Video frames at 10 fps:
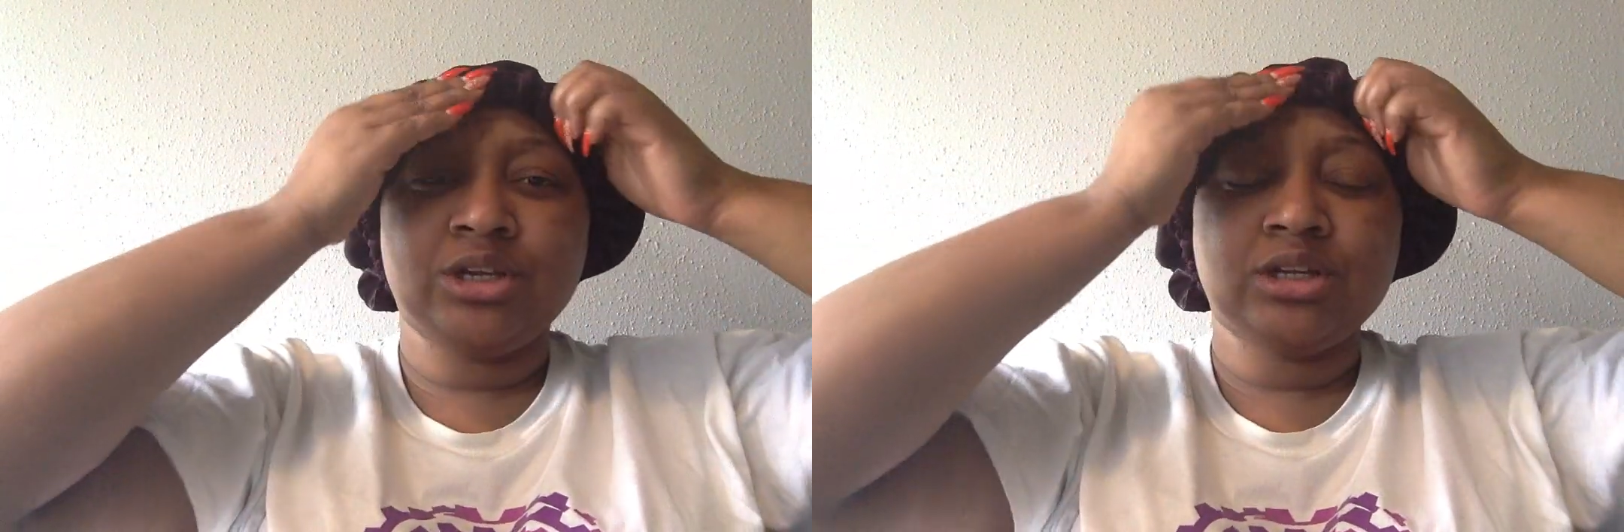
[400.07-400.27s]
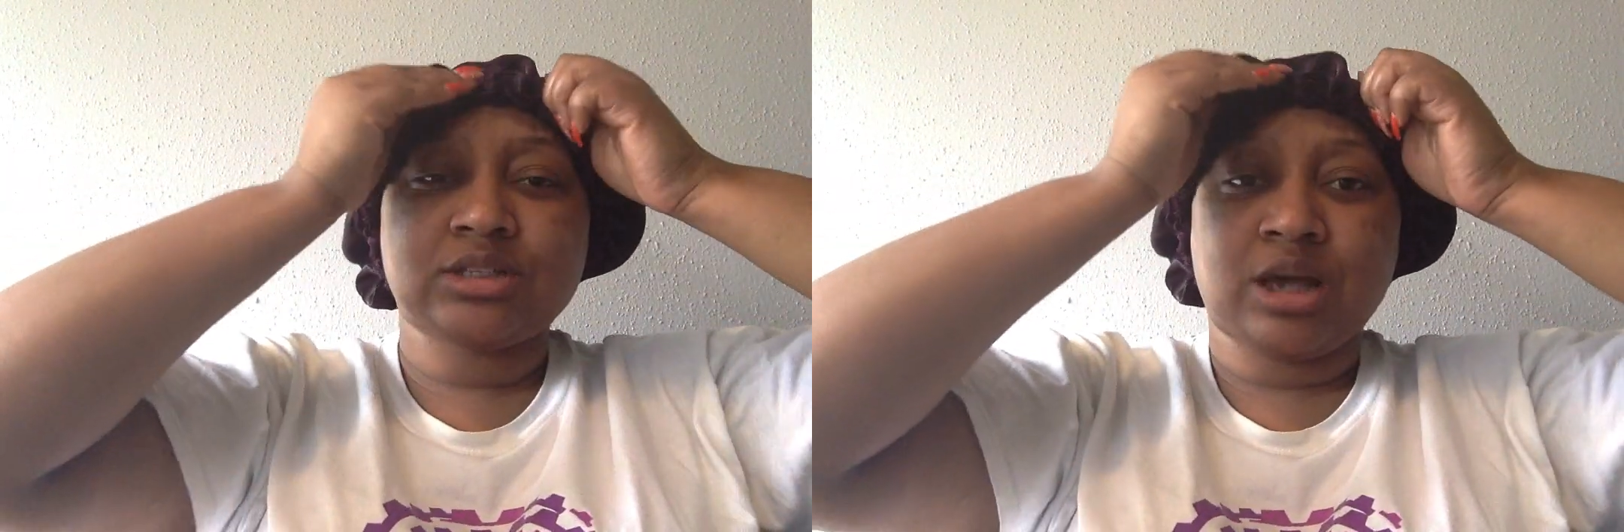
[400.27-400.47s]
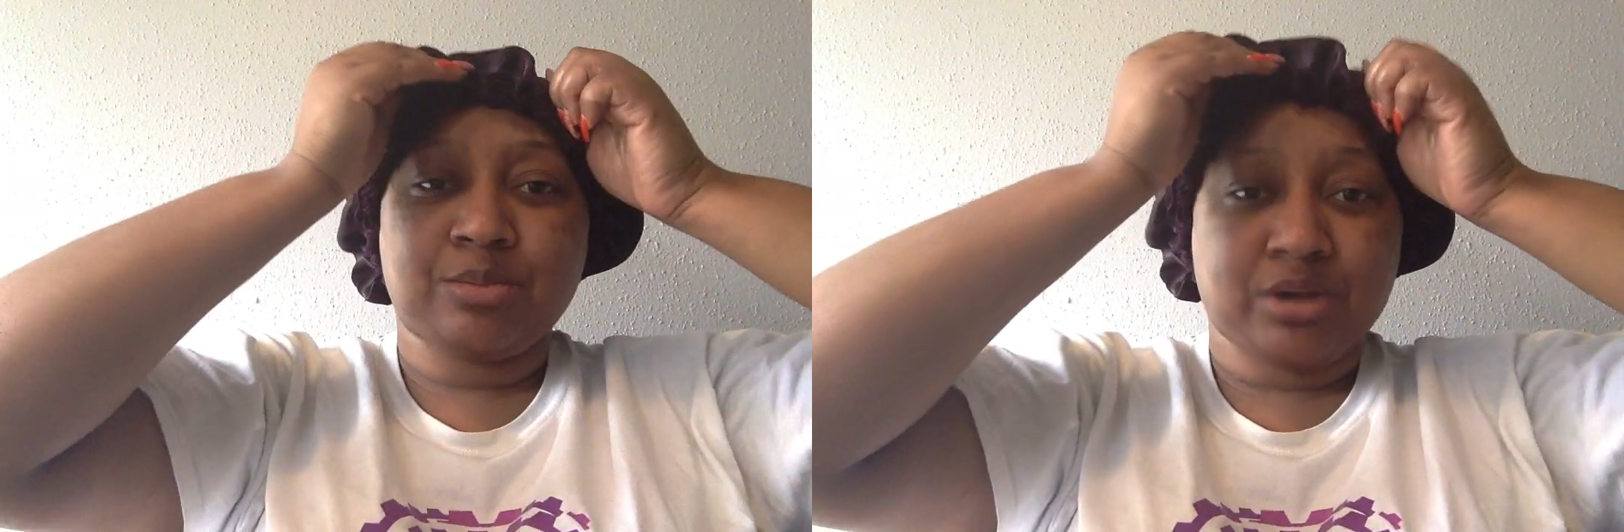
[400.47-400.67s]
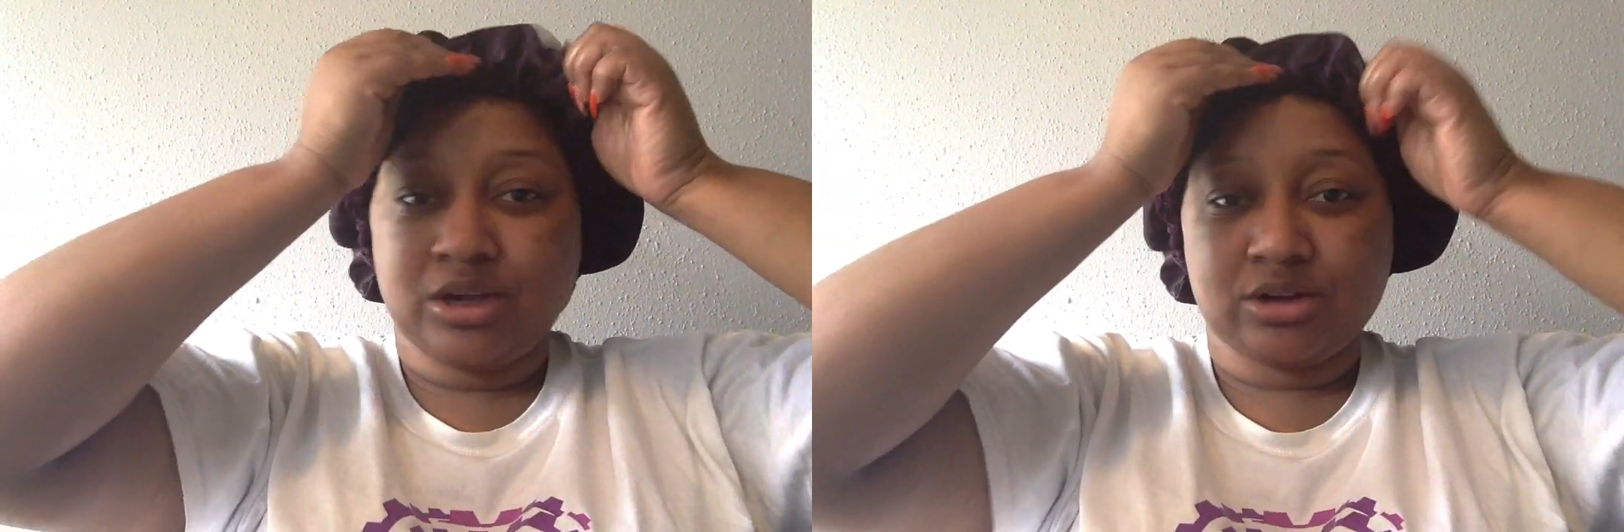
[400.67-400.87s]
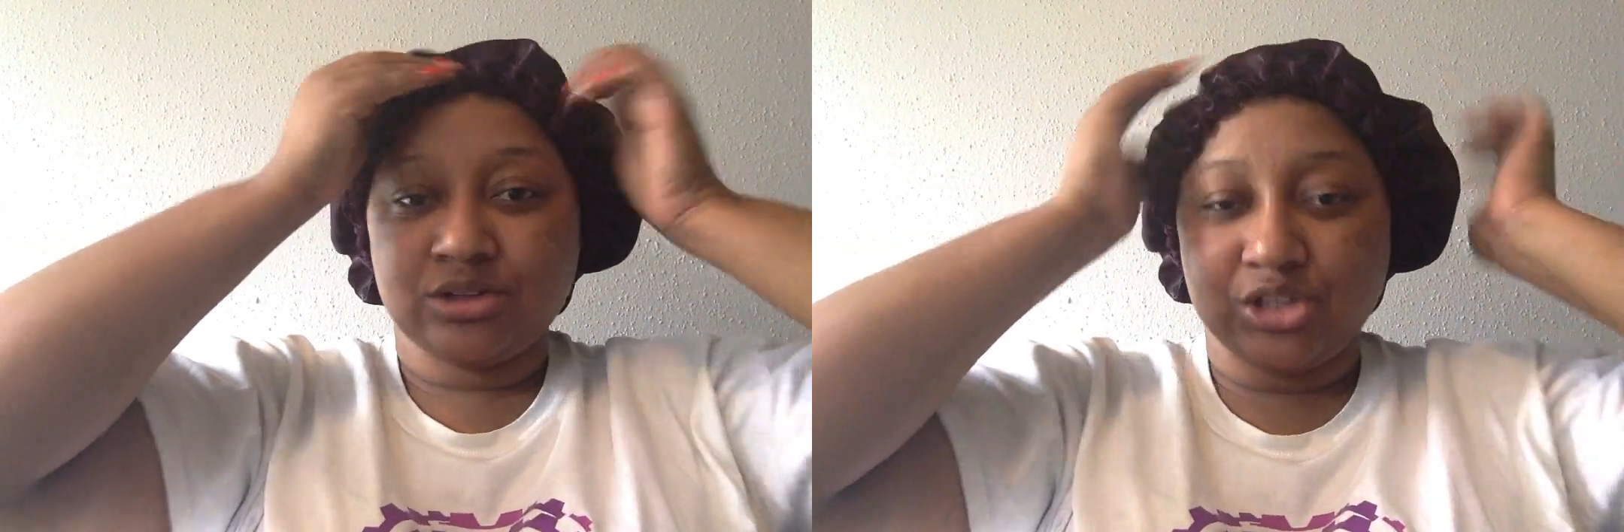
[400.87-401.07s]
any type of
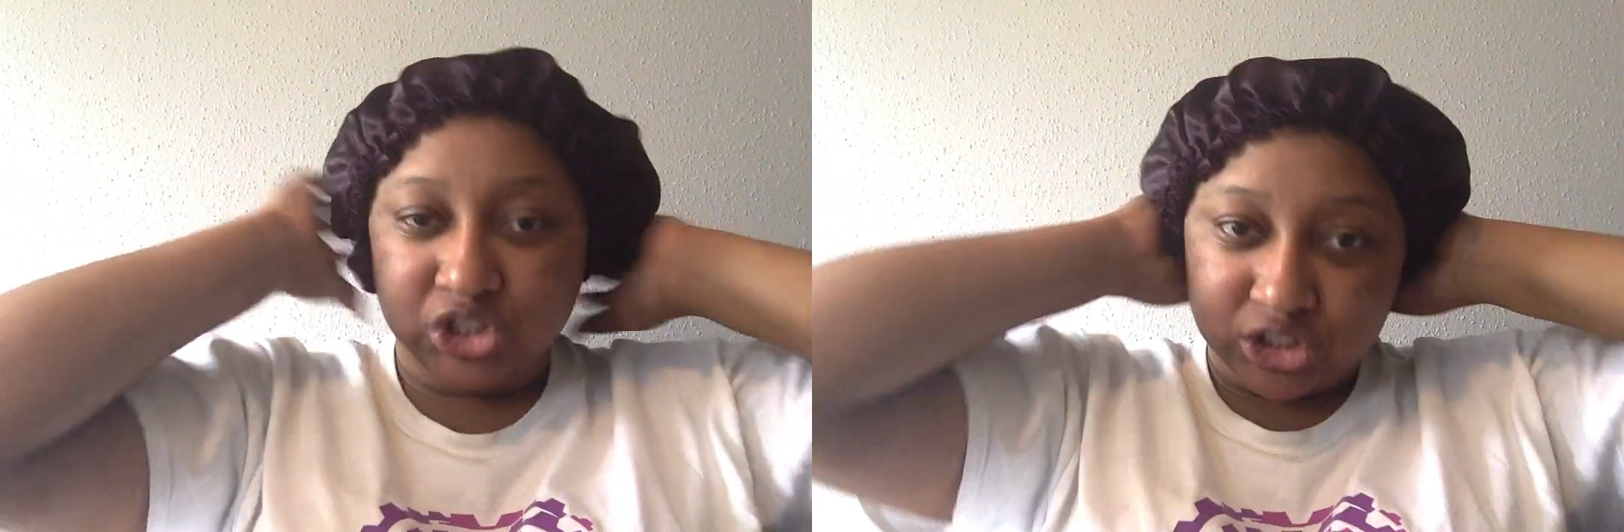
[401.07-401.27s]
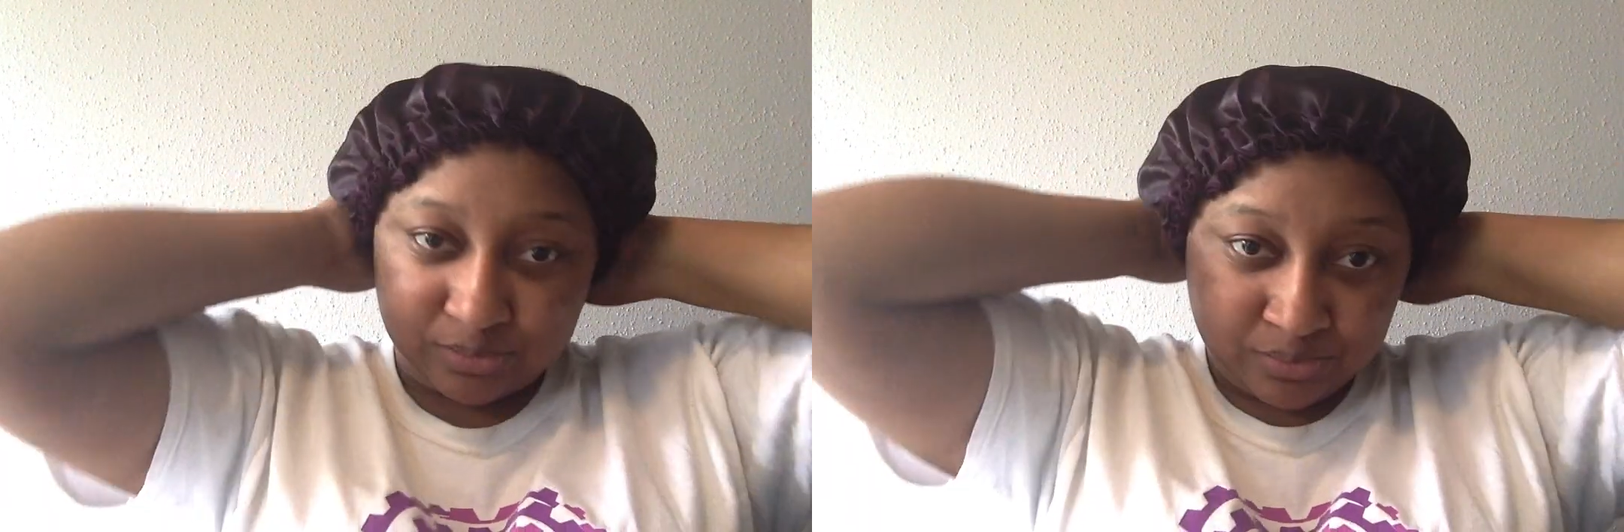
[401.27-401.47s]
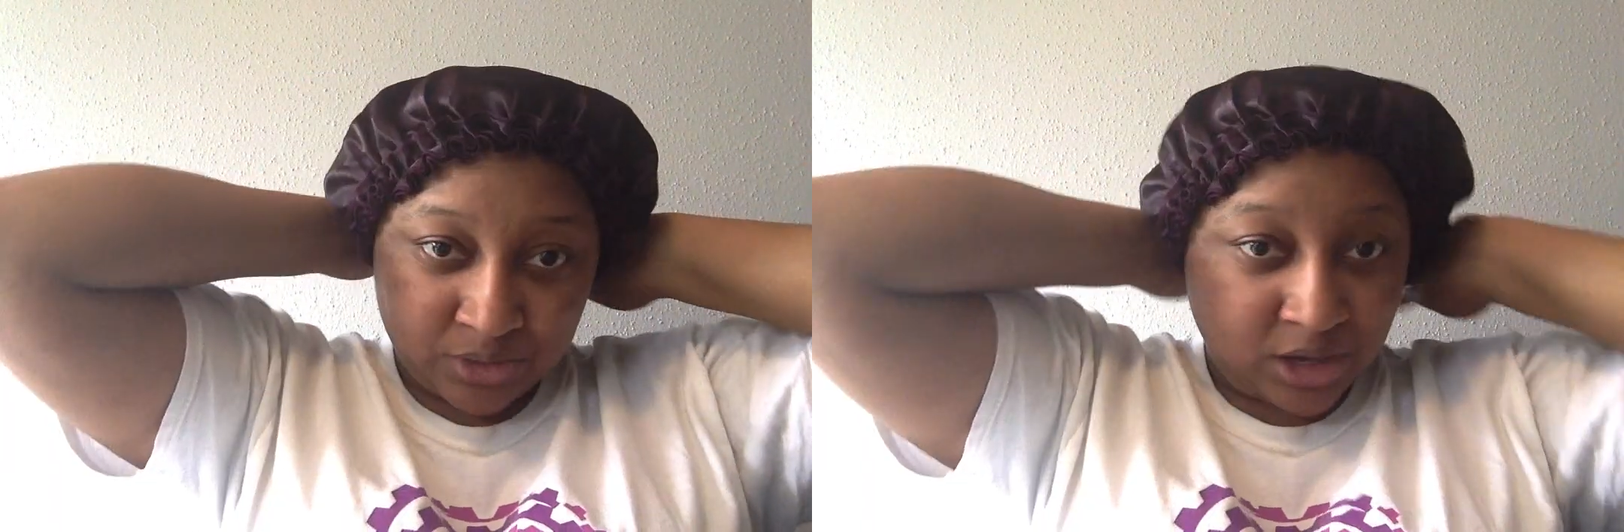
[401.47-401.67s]
hair condition,